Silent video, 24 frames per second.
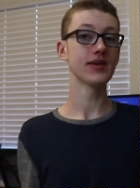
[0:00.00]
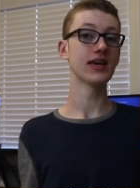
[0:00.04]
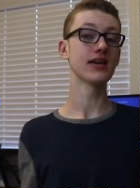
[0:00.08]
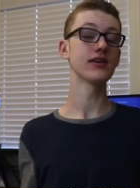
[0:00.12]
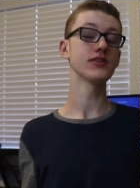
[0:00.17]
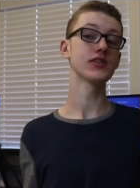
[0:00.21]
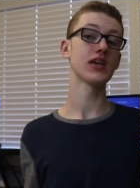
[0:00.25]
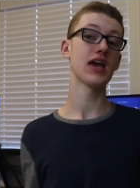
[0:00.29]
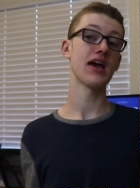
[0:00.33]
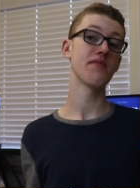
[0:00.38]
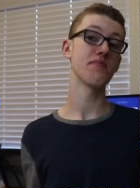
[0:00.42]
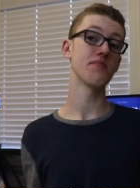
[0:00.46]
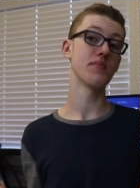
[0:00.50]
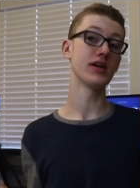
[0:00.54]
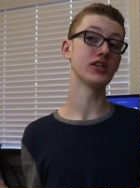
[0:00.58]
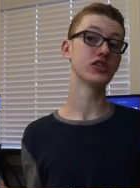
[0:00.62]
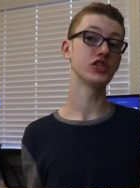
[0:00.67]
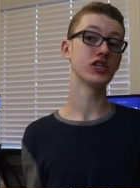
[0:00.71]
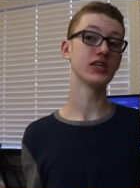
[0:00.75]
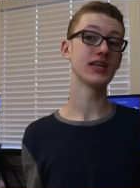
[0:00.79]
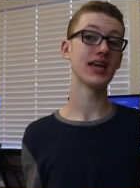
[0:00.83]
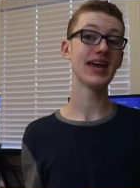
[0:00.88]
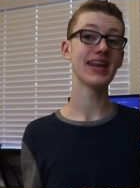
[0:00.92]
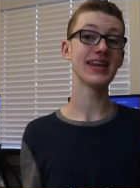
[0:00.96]
else I haven't
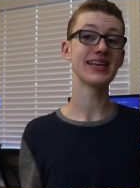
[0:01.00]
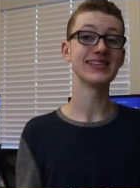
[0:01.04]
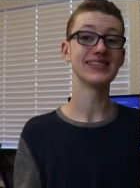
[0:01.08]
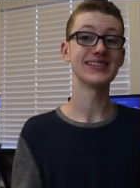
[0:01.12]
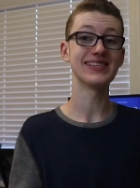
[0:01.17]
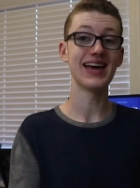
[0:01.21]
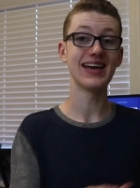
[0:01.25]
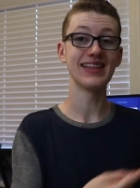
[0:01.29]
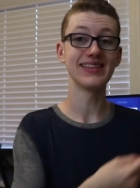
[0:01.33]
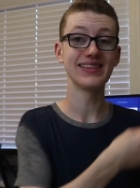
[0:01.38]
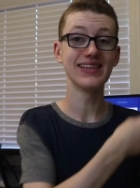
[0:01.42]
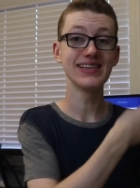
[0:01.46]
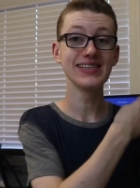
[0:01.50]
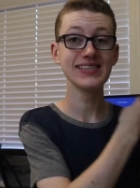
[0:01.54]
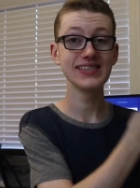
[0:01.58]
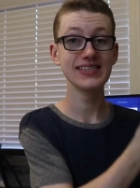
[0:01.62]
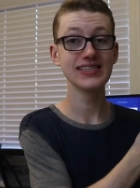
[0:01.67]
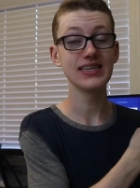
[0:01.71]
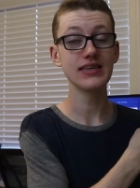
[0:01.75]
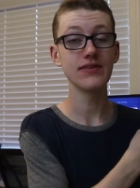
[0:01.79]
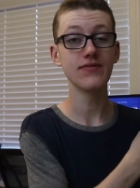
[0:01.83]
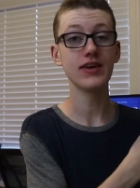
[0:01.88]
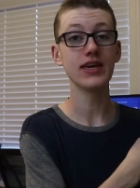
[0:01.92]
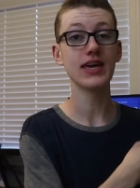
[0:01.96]
mentioned yet is that this
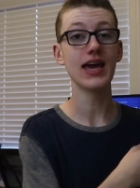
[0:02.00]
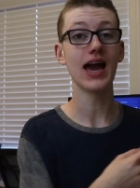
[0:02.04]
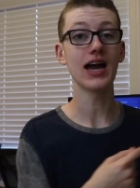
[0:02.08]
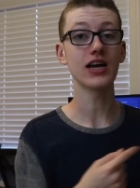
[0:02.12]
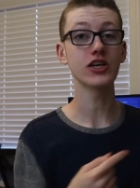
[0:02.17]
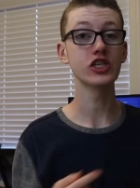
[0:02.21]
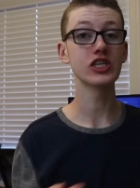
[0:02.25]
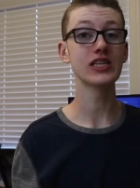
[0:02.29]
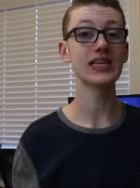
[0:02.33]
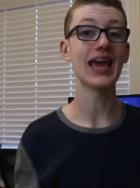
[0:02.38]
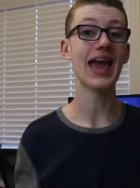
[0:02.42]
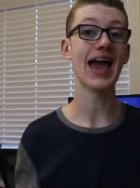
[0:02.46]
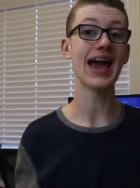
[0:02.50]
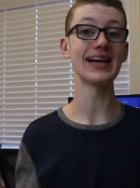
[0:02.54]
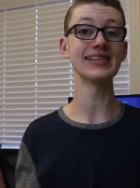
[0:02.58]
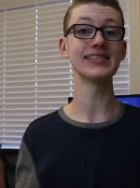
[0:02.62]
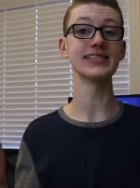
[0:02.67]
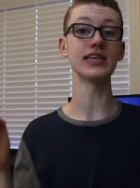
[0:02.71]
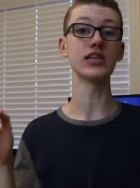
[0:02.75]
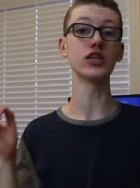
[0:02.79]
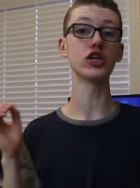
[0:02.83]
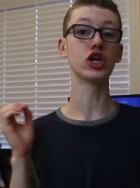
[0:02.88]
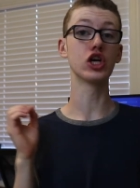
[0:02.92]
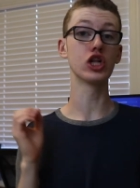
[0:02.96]
TV actually
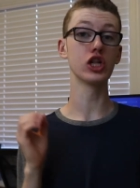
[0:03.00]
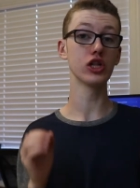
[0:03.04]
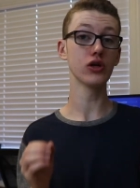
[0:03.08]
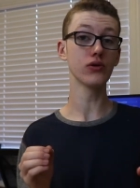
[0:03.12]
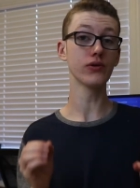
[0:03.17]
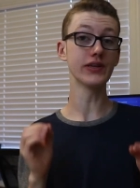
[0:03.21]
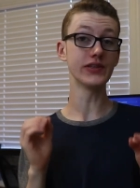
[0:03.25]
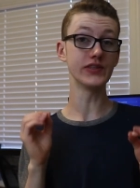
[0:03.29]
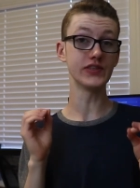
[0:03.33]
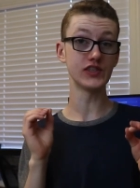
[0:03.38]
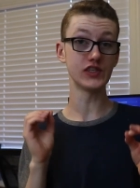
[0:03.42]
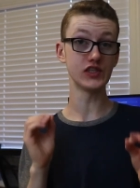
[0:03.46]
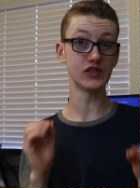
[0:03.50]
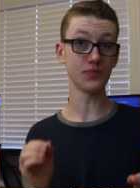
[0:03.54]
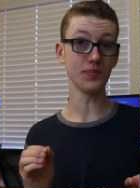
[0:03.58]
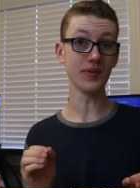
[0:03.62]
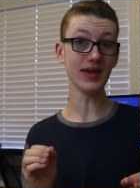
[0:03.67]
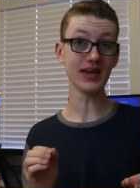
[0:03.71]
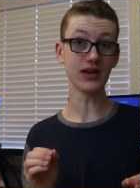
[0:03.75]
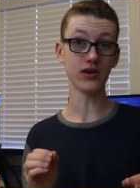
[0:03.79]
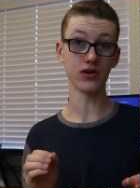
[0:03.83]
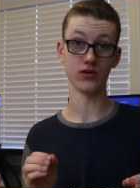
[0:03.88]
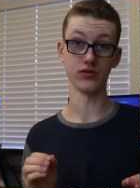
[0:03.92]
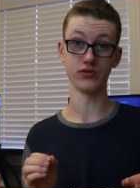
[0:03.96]
has included
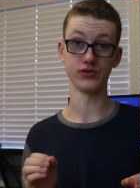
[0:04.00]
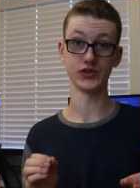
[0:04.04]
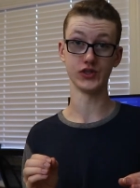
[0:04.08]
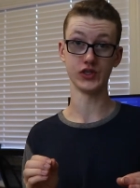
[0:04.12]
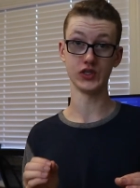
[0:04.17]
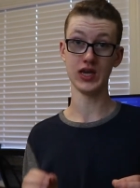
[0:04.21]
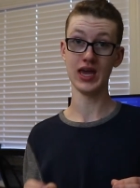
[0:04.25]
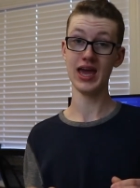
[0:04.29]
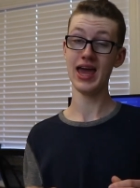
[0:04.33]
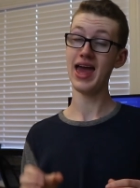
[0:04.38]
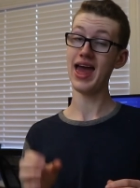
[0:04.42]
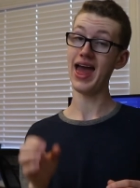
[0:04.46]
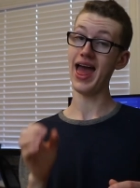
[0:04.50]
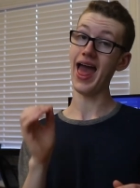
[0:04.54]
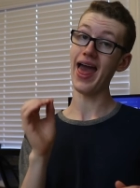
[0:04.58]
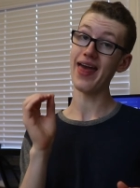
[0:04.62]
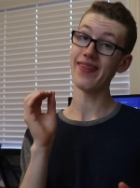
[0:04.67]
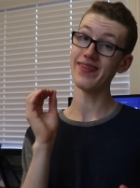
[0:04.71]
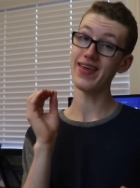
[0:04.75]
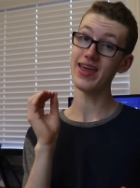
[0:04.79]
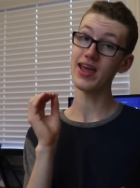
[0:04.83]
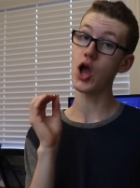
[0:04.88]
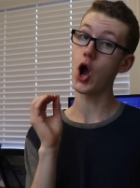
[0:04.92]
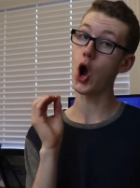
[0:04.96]
speakers,
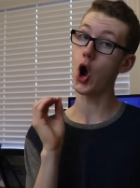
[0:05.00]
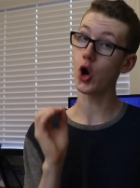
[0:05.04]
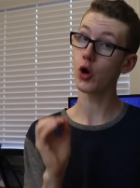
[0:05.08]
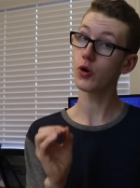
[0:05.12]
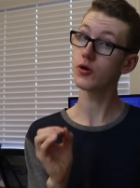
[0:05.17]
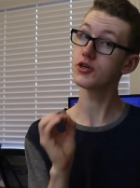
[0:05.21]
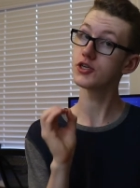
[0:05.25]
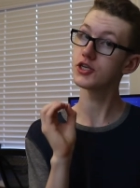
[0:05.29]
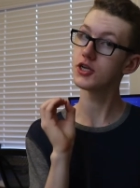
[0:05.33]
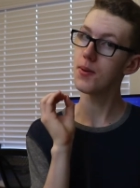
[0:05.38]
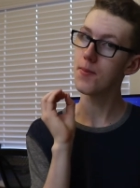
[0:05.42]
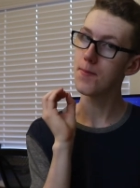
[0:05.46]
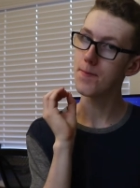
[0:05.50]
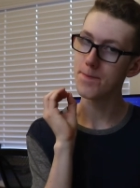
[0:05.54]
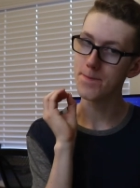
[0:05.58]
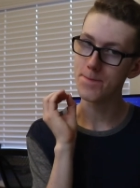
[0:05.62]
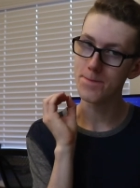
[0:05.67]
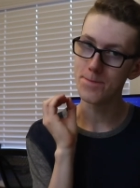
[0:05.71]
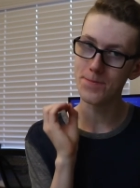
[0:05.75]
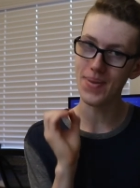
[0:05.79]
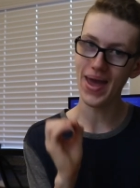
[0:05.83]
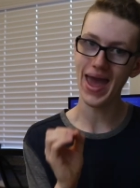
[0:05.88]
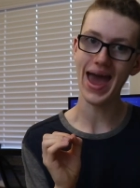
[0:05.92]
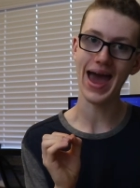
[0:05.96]
and they aren't
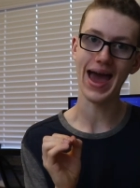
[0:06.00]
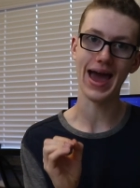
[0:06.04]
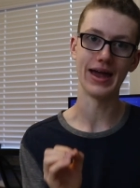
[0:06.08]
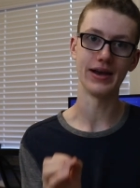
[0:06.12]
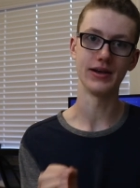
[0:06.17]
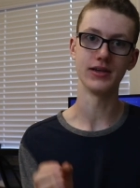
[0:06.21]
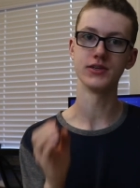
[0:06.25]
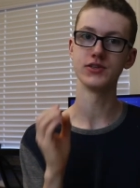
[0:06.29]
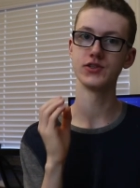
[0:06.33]
bad.